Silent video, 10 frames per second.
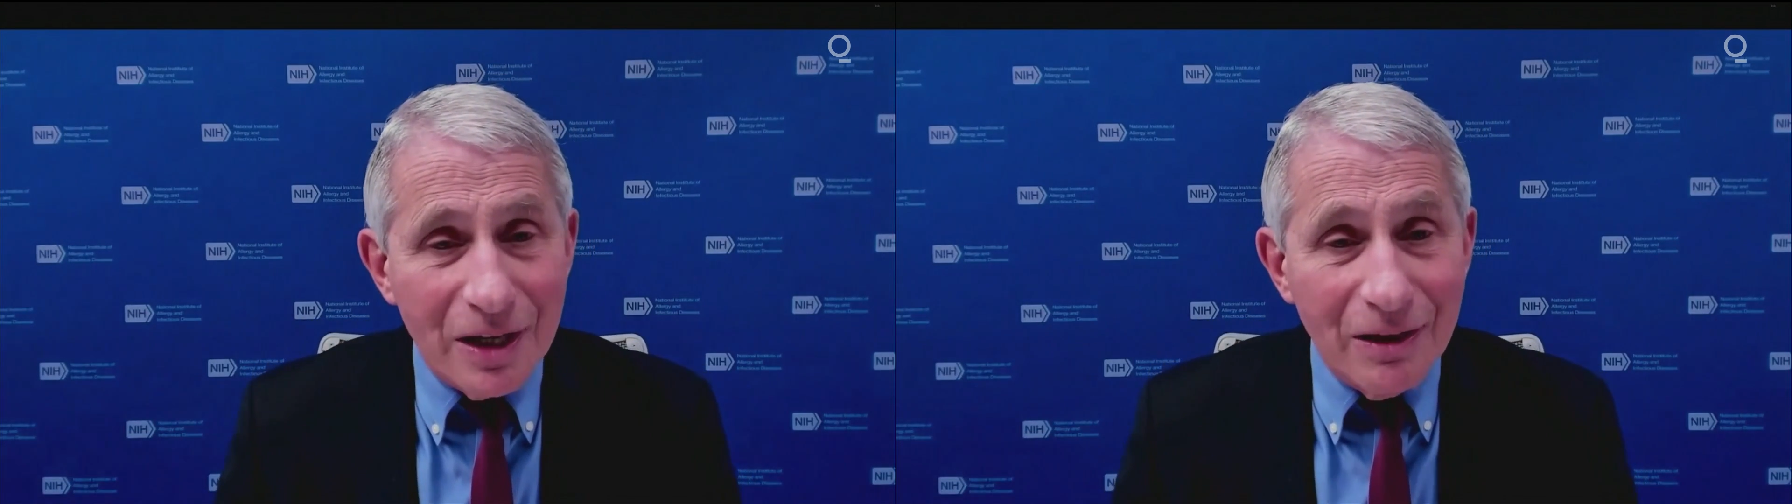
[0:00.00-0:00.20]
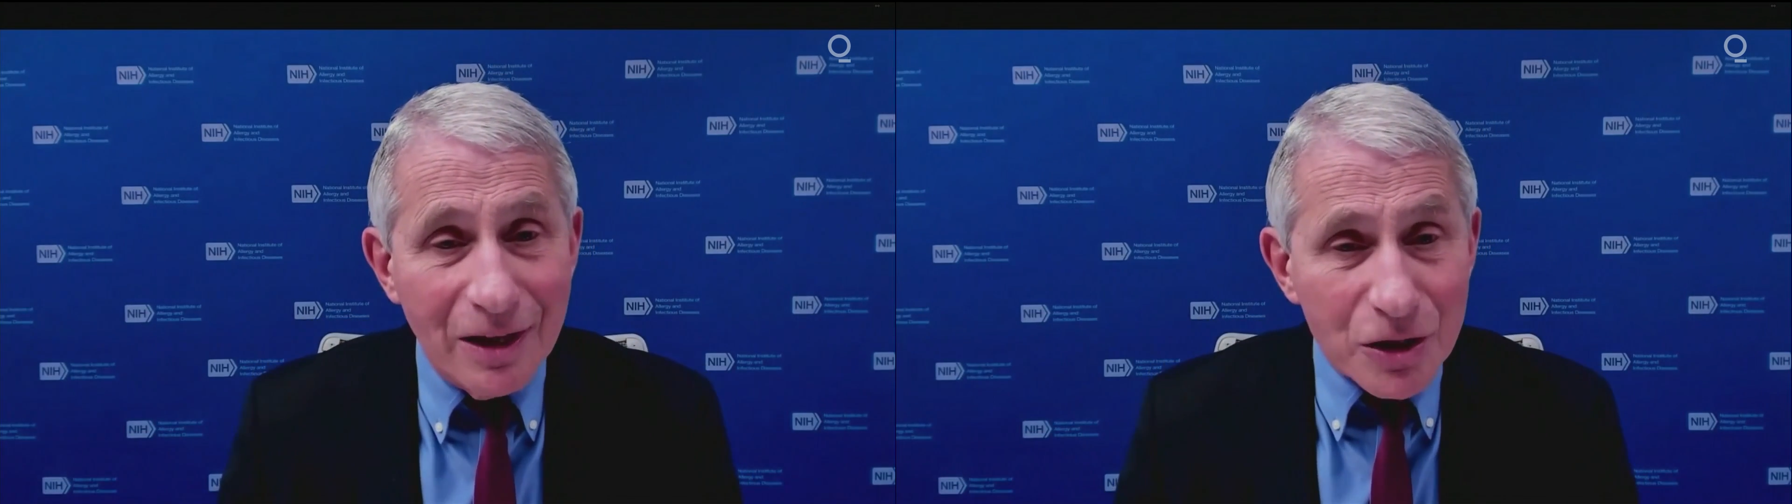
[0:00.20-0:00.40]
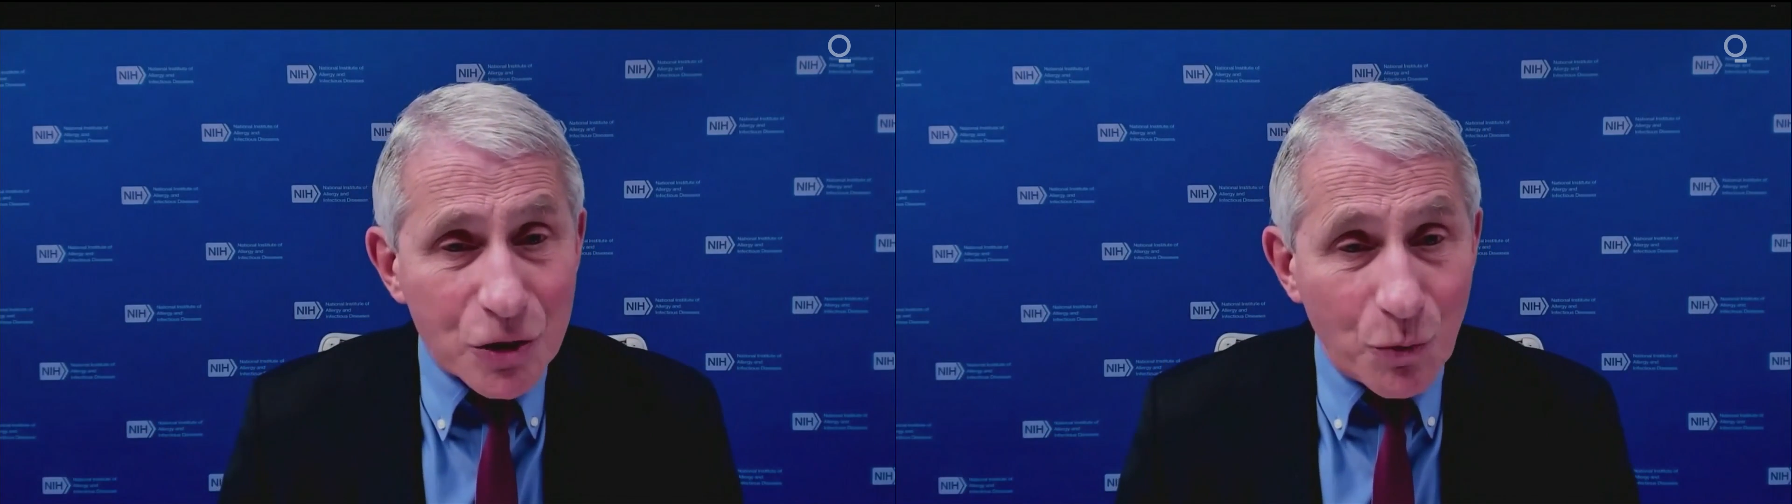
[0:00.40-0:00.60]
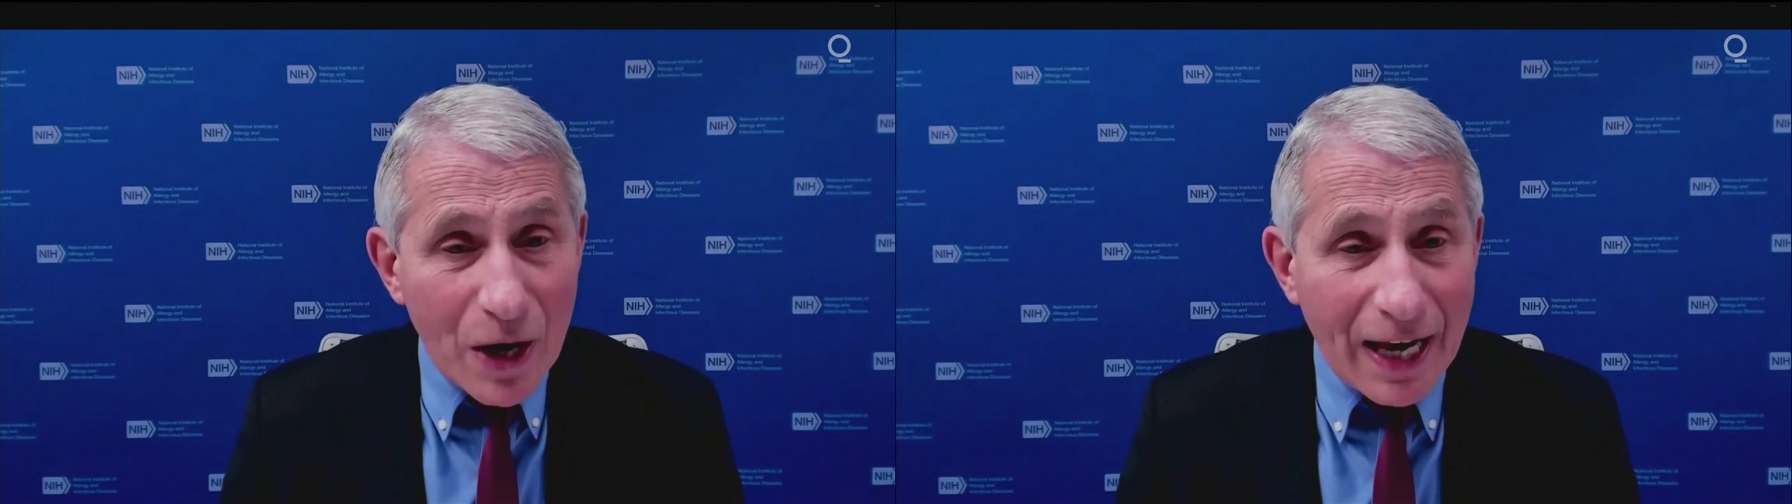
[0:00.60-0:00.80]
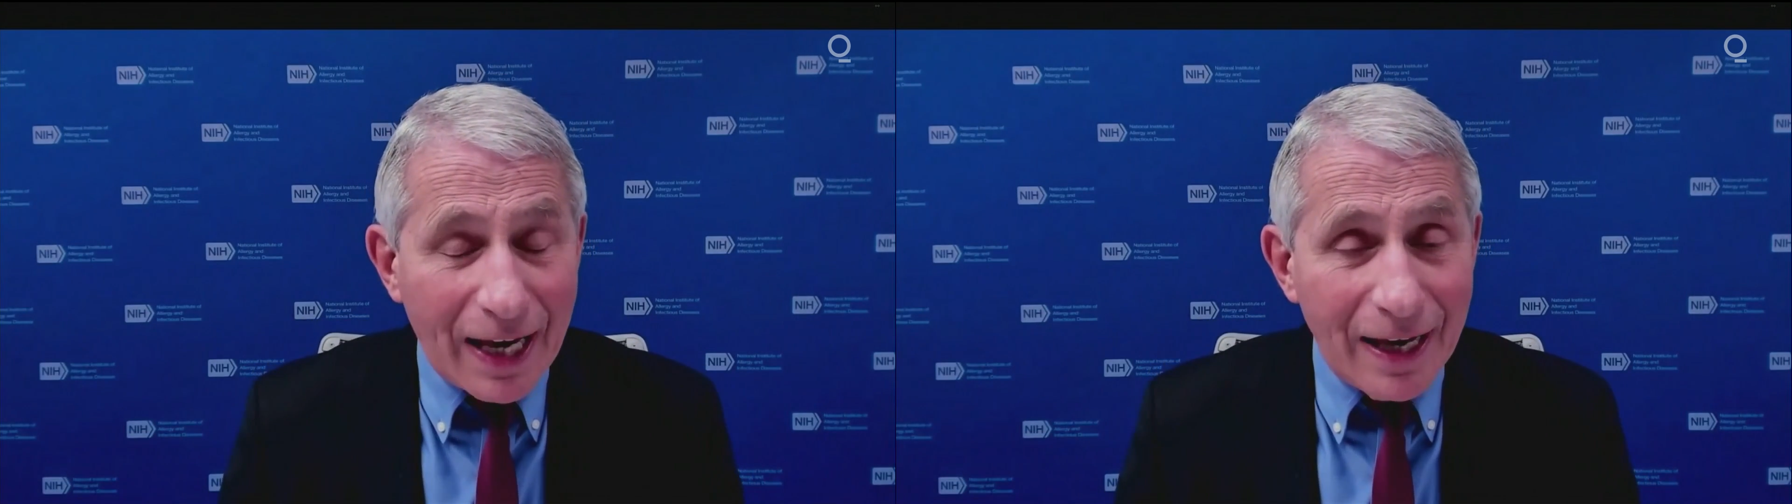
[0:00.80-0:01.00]
In this
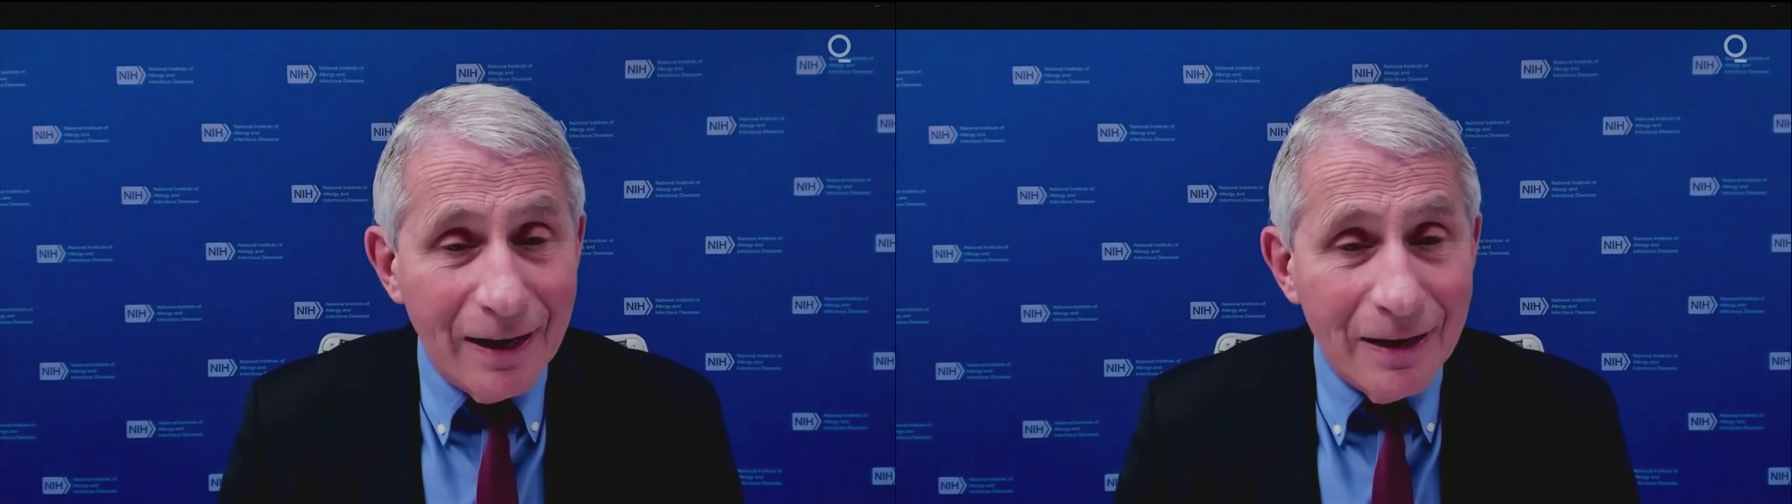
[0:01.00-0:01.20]
way,